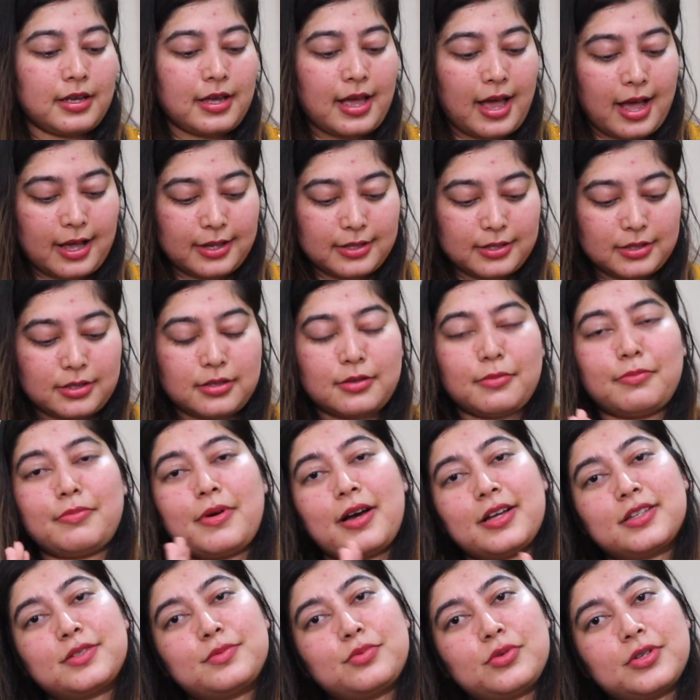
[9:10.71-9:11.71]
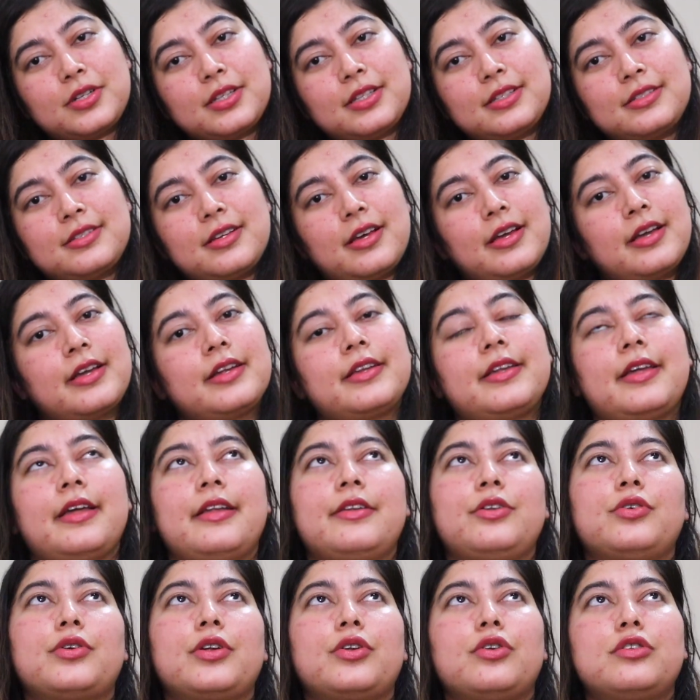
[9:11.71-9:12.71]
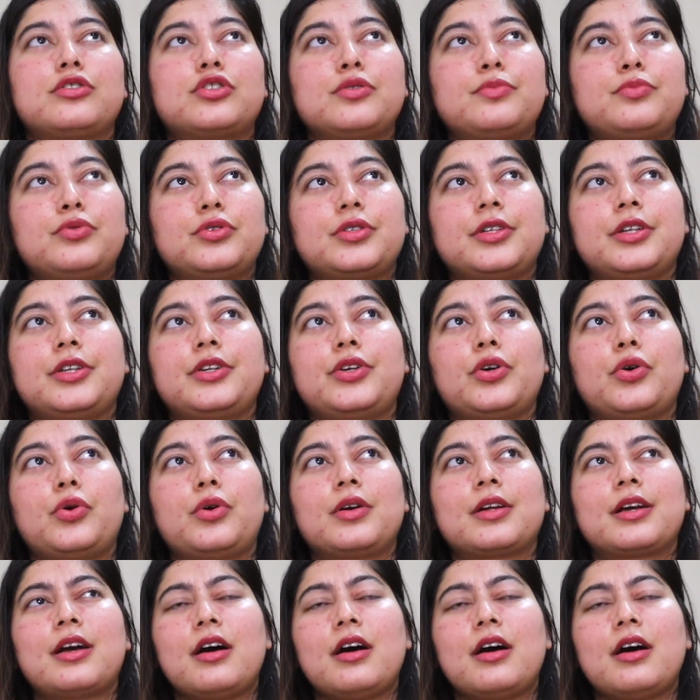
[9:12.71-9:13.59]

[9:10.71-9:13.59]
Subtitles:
has the passport inside, and you can also put in your